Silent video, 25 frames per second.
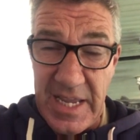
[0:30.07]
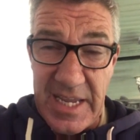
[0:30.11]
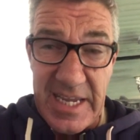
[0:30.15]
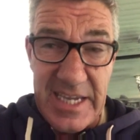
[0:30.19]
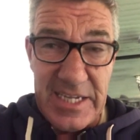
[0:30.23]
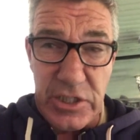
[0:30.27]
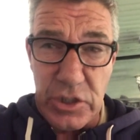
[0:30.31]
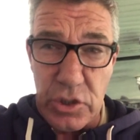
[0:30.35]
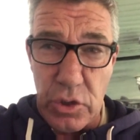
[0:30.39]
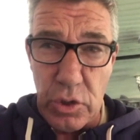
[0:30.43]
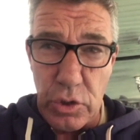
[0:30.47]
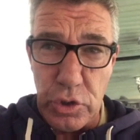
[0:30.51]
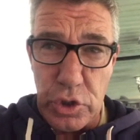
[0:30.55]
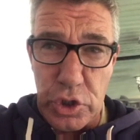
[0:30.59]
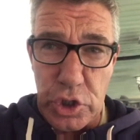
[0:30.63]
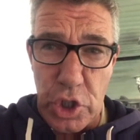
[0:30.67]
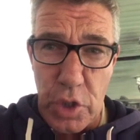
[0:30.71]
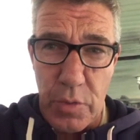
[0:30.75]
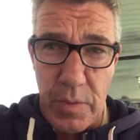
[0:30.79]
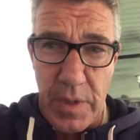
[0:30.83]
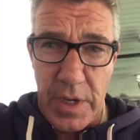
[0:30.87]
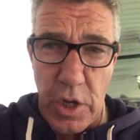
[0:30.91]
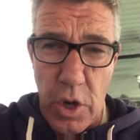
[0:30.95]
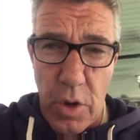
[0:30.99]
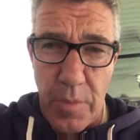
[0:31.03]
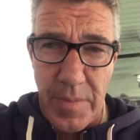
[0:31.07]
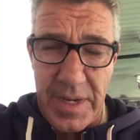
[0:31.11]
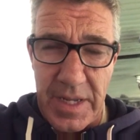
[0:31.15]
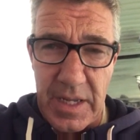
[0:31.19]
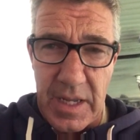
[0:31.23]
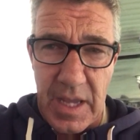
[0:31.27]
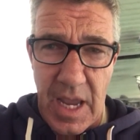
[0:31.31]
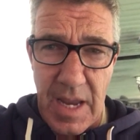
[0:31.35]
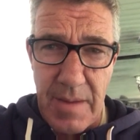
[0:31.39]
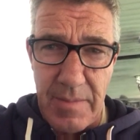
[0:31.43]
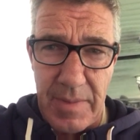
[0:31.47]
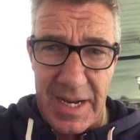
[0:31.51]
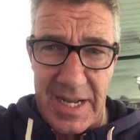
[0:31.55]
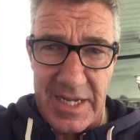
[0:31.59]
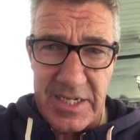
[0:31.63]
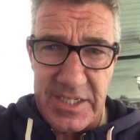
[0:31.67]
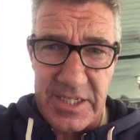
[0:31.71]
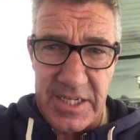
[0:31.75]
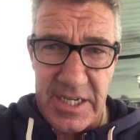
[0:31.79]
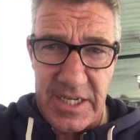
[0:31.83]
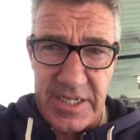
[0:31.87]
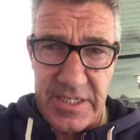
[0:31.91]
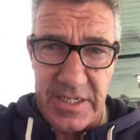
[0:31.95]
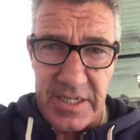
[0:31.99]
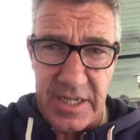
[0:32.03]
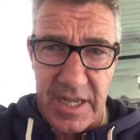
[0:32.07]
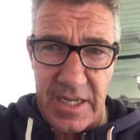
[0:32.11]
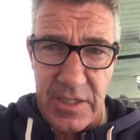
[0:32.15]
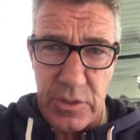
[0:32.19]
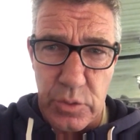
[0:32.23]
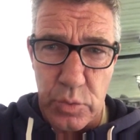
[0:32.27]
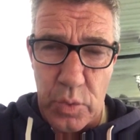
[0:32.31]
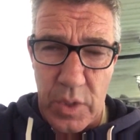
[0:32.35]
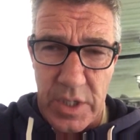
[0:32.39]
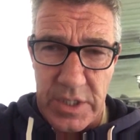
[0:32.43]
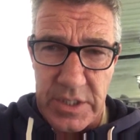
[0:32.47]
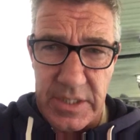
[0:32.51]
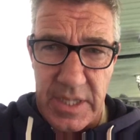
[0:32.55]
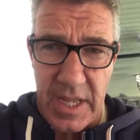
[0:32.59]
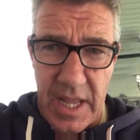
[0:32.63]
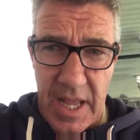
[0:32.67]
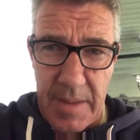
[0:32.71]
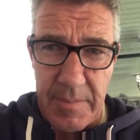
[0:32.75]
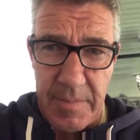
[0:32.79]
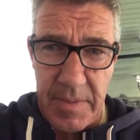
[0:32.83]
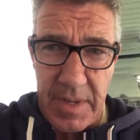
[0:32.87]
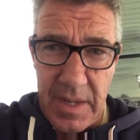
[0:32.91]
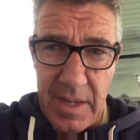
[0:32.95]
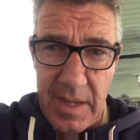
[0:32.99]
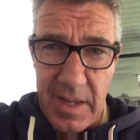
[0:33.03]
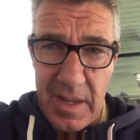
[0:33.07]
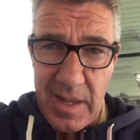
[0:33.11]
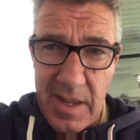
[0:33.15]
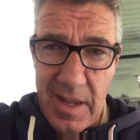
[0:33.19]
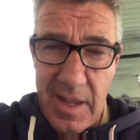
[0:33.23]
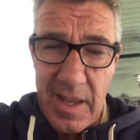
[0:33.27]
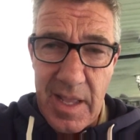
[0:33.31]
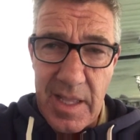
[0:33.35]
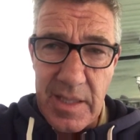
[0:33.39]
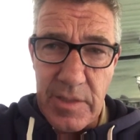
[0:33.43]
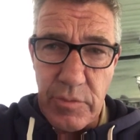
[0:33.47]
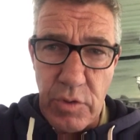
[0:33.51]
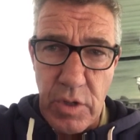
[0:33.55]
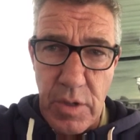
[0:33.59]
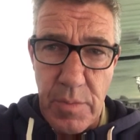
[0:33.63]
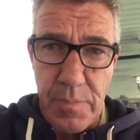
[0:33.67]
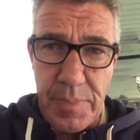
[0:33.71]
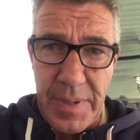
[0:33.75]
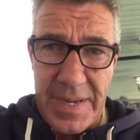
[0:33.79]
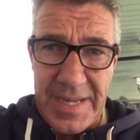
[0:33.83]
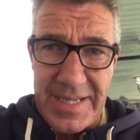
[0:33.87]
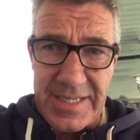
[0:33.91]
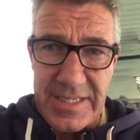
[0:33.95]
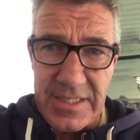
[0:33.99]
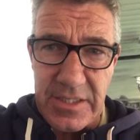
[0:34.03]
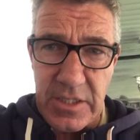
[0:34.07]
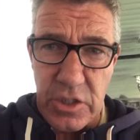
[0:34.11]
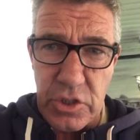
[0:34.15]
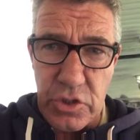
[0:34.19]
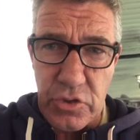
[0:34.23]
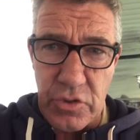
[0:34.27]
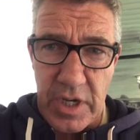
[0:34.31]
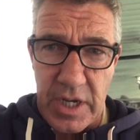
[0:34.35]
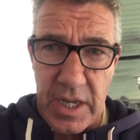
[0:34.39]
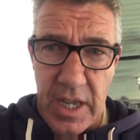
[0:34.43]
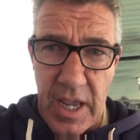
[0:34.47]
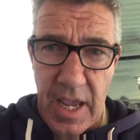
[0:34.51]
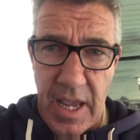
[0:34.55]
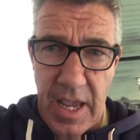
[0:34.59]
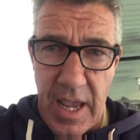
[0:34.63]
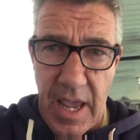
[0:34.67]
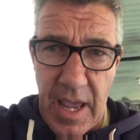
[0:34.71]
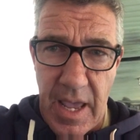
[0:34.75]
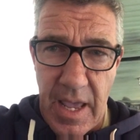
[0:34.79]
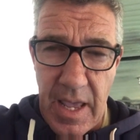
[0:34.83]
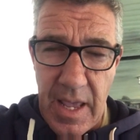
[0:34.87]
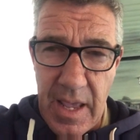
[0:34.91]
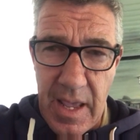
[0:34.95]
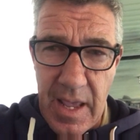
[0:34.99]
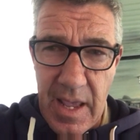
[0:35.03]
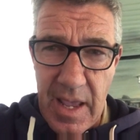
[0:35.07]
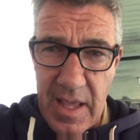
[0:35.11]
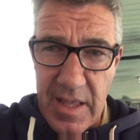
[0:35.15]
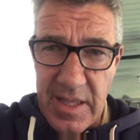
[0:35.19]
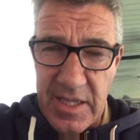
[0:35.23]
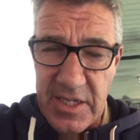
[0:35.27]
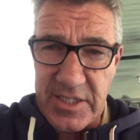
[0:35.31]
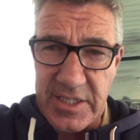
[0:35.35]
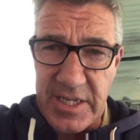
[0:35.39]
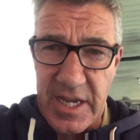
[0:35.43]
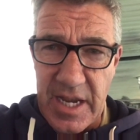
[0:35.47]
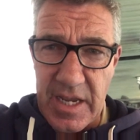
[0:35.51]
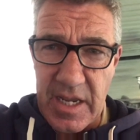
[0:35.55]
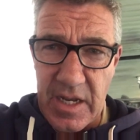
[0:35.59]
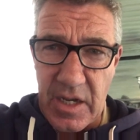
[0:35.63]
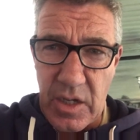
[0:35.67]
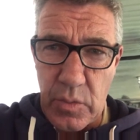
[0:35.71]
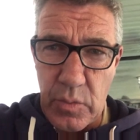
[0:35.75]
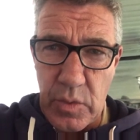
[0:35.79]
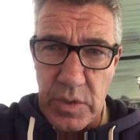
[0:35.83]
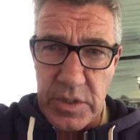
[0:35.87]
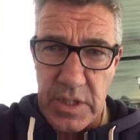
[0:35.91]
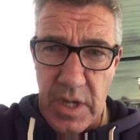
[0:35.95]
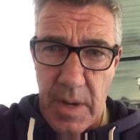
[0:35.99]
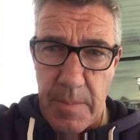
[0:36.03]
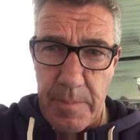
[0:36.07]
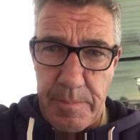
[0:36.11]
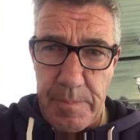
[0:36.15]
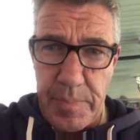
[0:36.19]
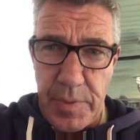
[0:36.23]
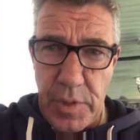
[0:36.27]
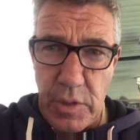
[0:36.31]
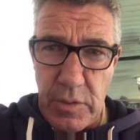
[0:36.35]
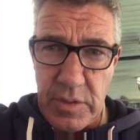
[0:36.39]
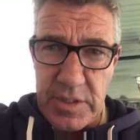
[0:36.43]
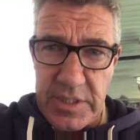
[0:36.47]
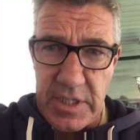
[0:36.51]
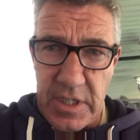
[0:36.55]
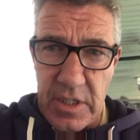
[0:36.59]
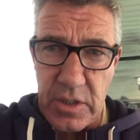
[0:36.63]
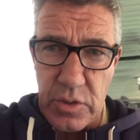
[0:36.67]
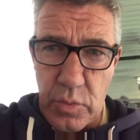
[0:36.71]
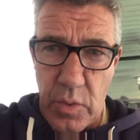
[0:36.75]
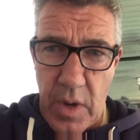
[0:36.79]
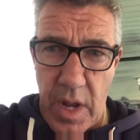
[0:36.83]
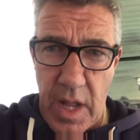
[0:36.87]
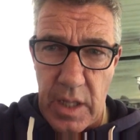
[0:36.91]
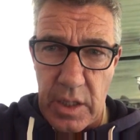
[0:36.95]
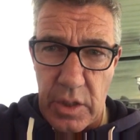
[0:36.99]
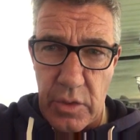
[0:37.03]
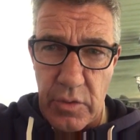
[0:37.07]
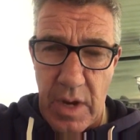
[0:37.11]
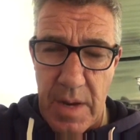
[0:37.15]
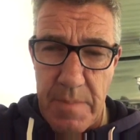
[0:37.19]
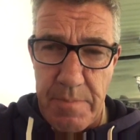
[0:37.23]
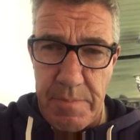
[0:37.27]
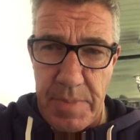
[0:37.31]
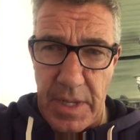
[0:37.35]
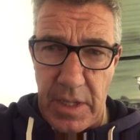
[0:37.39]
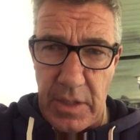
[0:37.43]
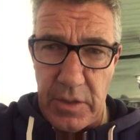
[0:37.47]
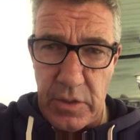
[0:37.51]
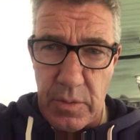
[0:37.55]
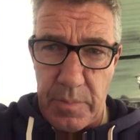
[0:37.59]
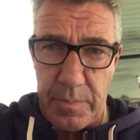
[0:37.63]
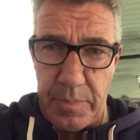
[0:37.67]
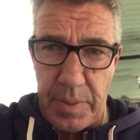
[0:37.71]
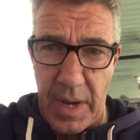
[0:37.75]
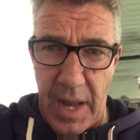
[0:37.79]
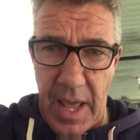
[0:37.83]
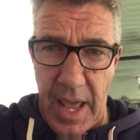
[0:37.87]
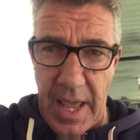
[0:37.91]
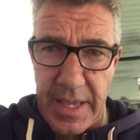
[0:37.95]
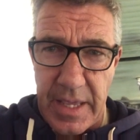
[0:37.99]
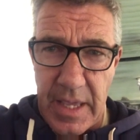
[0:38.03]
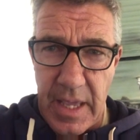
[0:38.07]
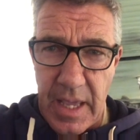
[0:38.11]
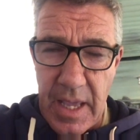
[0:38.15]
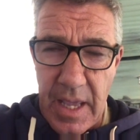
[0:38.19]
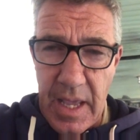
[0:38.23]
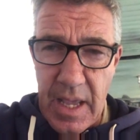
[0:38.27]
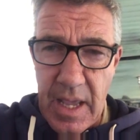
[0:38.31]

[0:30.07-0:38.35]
He scored two in the opening game last season against West Ham and repeated the trick here. The second was a beauty as well. Great build-up play.